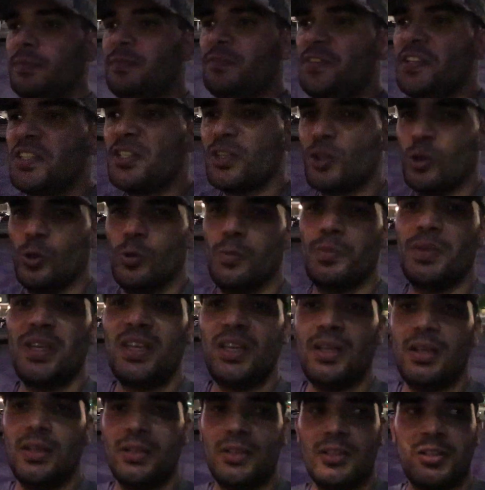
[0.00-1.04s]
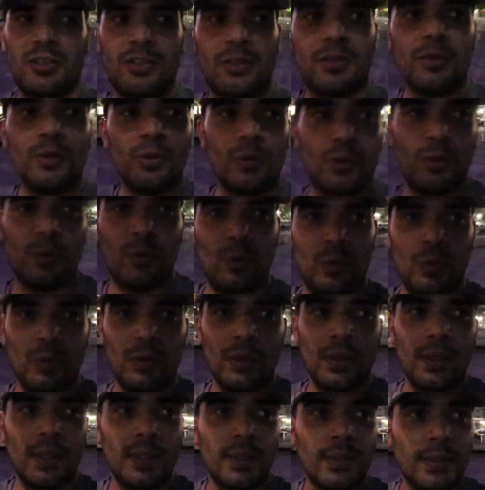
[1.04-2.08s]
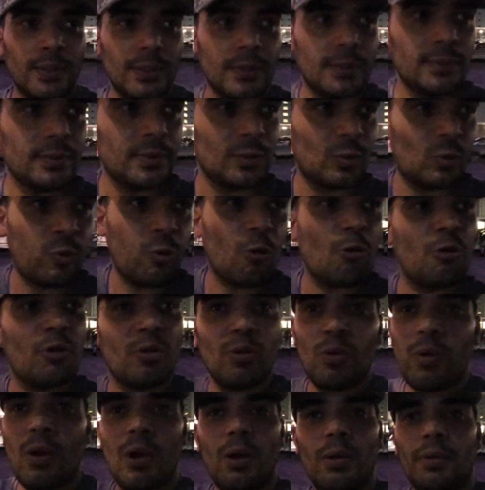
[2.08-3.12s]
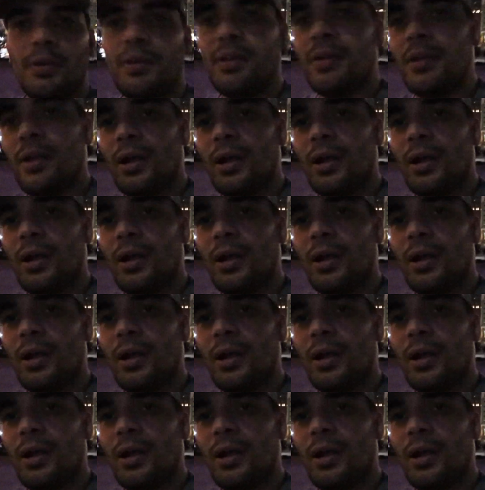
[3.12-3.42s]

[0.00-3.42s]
physical means to quote unquote,